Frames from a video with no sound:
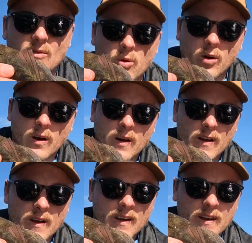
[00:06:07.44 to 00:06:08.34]
Oh.
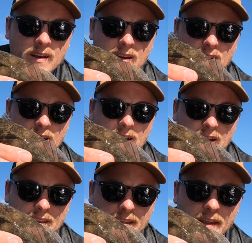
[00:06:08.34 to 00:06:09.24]

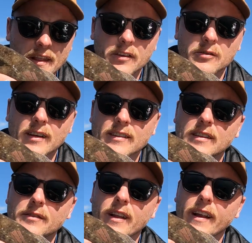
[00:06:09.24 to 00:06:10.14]
Another little
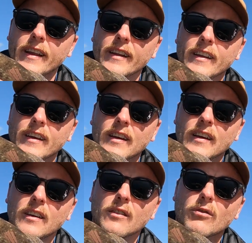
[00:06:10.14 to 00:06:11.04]
dusky flathead
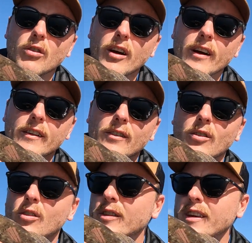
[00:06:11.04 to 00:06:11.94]
right
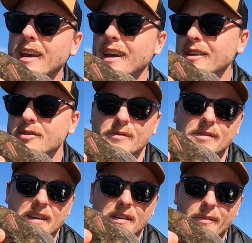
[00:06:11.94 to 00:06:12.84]
on the edge of a
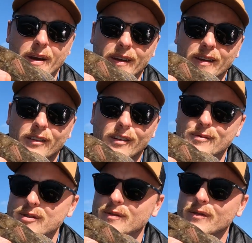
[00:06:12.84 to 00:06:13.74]
sandbank.
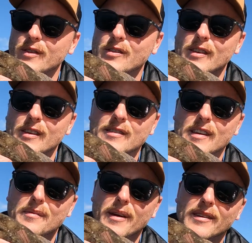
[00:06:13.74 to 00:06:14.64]
I'm just fishing these
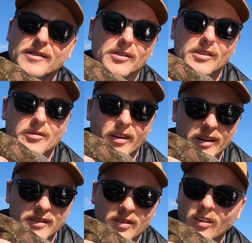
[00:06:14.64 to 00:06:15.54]
sandbanks on this
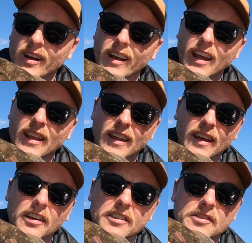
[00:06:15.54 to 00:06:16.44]
running tide and
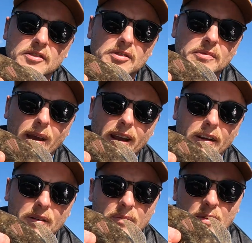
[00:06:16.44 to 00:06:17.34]
they are just
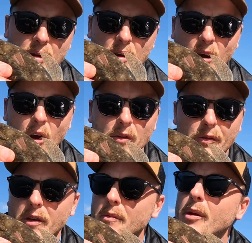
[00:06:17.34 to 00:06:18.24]
smacking them.
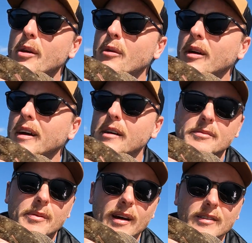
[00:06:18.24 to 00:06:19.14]
Hopefully a bigger one comes
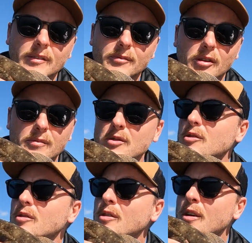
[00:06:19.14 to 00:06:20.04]
past sometime
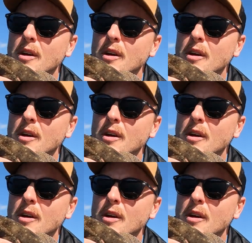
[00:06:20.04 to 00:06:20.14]
soon,